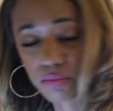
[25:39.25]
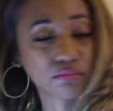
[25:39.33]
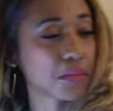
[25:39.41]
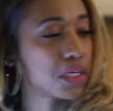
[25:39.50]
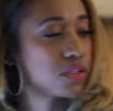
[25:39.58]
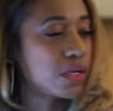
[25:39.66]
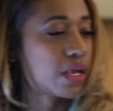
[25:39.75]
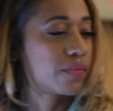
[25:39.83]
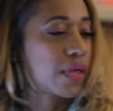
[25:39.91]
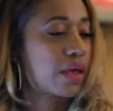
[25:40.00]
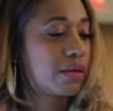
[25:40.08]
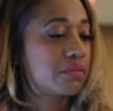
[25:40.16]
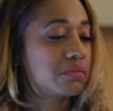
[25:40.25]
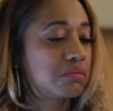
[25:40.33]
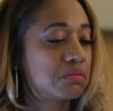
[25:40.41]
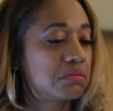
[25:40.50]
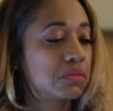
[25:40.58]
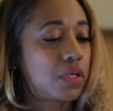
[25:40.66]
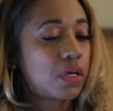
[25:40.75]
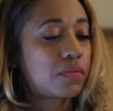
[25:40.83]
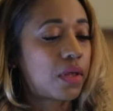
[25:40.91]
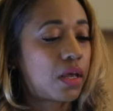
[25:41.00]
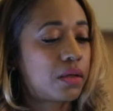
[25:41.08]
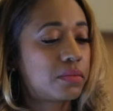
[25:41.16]
because you have that. You have
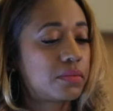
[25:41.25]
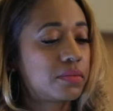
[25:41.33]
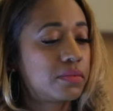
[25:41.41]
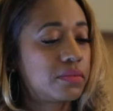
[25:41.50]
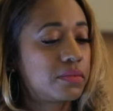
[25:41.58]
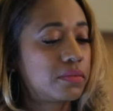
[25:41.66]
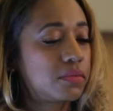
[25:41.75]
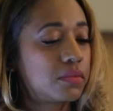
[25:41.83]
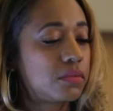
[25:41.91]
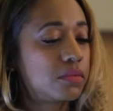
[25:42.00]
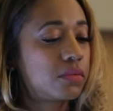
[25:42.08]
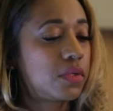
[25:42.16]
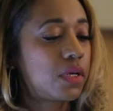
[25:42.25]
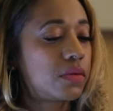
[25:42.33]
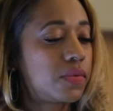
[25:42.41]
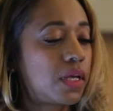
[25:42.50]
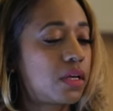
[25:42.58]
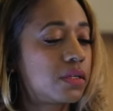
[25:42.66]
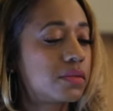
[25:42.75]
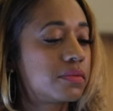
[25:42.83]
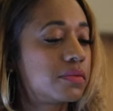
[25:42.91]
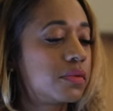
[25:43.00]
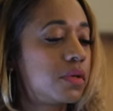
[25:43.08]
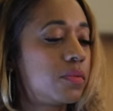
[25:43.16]
that. Hmm. You have that.
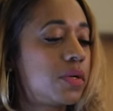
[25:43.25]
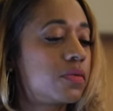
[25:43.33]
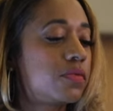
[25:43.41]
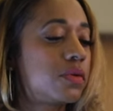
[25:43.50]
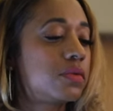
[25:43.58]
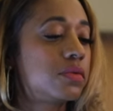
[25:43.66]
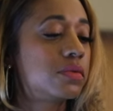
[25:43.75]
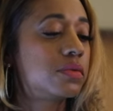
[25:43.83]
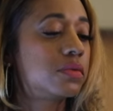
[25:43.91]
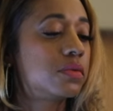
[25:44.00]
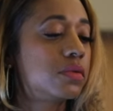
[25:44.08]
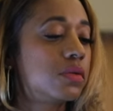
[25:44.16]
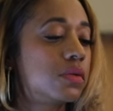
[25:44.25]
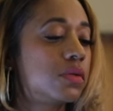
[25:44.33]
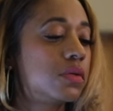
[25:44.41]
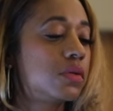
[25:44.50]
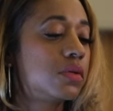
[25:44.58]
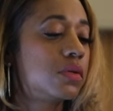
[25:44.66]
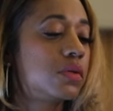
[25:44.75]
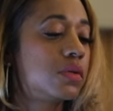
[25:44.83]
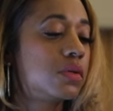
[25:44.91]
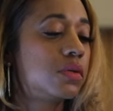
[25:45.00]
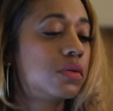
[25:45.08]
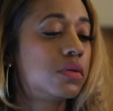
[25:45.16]
You're beautiful. Thank you.
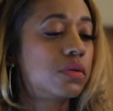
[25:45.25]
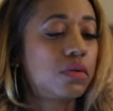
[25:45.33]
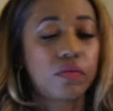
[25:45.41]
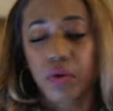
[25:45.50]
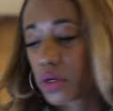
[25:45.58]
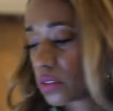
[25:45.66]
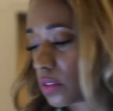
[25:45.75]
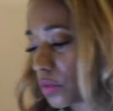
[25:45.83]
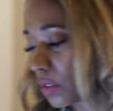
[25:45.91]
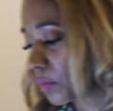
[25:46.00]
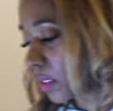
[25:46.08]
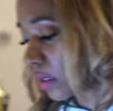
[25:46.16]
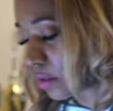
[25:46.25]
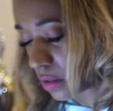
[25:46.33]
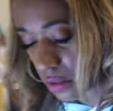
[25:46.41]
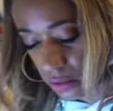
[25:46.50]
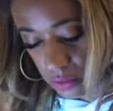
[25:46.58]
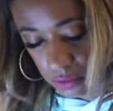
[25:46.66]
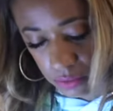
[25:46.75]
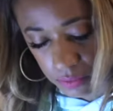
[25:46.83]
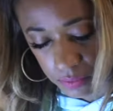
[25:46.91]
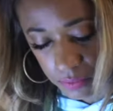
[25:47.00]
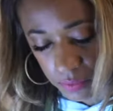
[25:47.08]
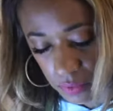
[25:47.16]
You worked extremely hard
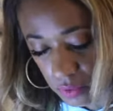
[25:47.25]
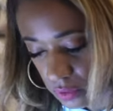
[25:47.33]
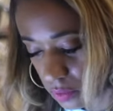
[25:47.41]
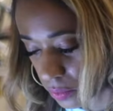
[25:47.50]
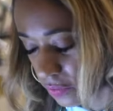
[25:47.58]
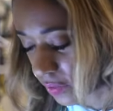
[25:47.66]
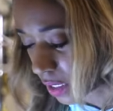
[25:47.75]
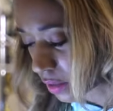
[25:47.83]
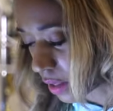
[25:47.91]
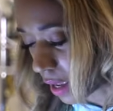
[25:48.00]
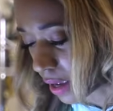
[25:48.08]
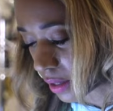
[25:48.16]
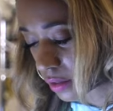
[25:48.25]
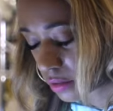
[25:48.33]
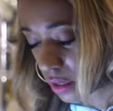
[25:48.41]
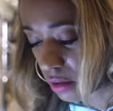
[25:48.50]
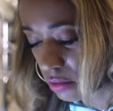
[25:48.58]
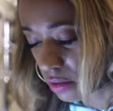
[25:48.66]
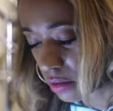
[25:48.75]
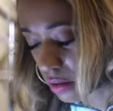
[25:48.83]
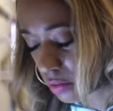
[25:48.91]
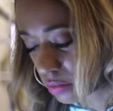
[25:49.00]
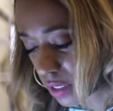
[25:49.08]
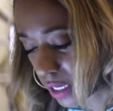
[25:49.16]
to perfect that. And you
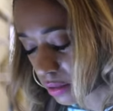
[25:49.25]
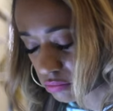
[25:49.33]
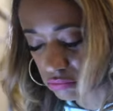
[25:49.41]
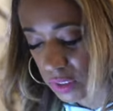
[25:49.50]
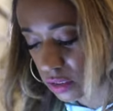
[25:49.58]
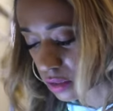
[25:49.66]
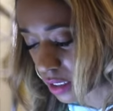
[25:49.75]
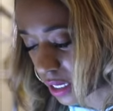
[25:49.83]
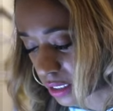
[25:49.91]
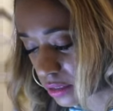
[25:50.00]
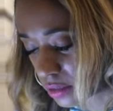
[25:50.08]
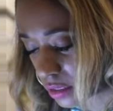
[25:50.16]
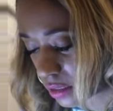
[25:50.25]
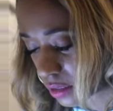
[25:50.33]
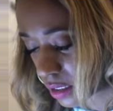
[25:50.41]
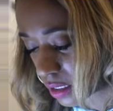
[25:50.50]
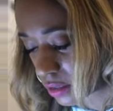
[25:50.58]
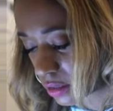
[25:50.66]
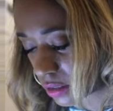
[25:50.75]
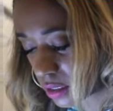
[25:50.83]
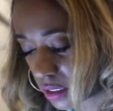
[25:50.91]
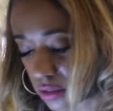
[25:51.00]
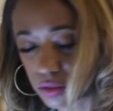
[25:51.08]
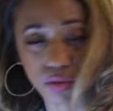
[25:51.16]
know, that is a constant, constant
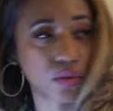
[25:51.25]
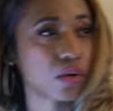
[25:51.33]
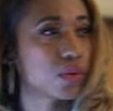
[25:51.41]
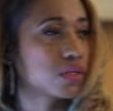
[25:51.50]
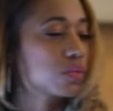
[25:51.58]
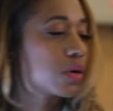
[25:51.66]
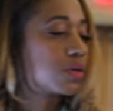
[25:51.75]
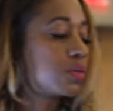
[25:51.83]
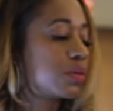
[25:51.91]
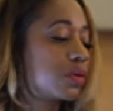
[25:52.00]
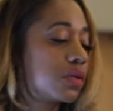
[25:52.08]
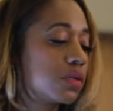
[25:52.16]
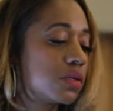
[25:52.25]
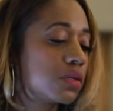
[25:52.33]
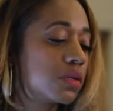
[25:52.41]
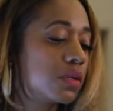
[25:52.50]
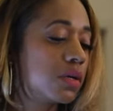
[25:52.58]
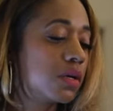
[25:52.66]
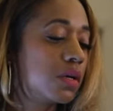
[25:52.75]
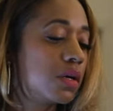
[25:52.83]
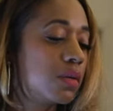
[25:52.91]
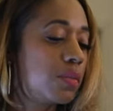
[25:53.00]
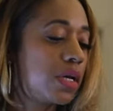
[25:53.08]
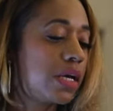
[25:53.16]
thing that you always work towards.
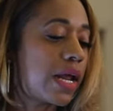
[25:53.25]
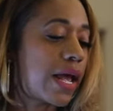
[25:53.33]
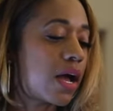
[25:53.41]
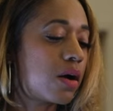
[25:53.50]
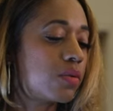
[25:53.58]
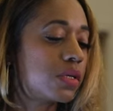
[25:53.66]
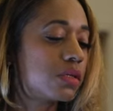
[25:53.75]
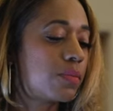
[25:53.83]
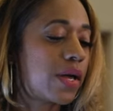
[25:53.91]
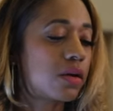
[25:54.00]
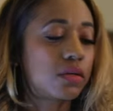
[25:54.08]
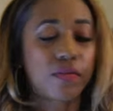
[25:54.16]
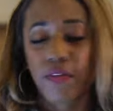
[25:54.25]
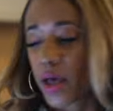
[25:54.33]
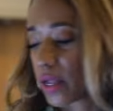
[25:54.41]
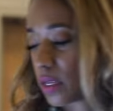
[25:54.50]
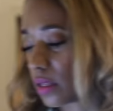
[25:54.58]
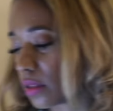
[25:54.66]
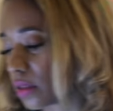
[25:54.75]
But now it's about defining